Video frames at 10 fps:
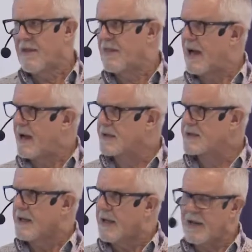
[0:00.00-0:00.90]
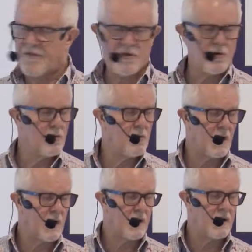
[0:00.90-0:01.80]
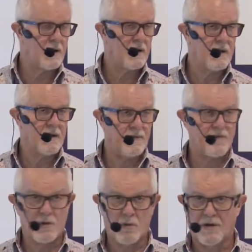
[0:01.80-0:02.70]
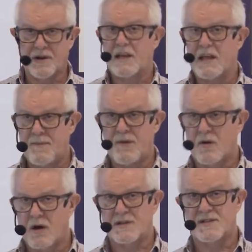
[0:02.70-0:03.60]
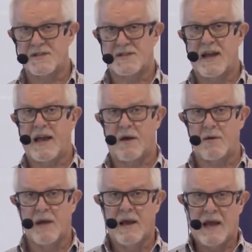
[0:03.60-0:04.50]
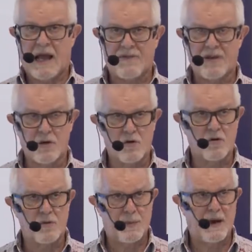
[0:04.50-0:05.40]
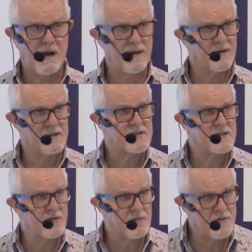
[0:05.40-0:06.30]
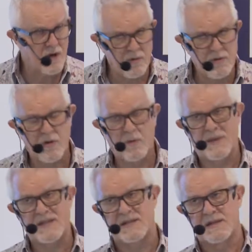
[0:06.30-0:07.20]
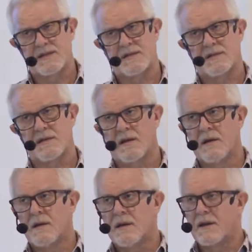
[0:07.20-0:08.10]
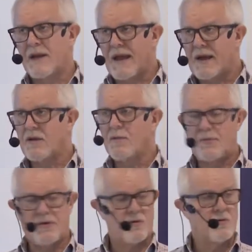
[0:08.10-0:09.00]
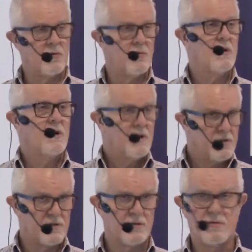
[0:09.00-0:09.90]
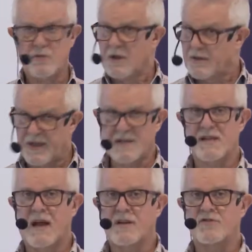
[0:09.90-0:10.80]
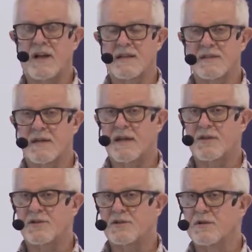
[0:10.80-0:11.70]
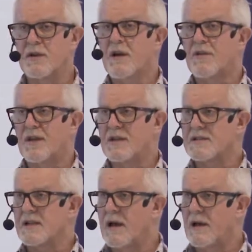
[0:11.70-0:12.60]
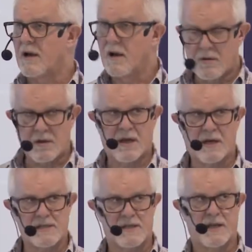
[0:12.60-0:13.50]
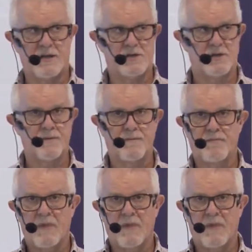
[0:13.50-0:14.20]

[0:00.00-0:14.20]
that if you want to keep your costs down, having good partners who know your business can help you do things like translation, things like localization.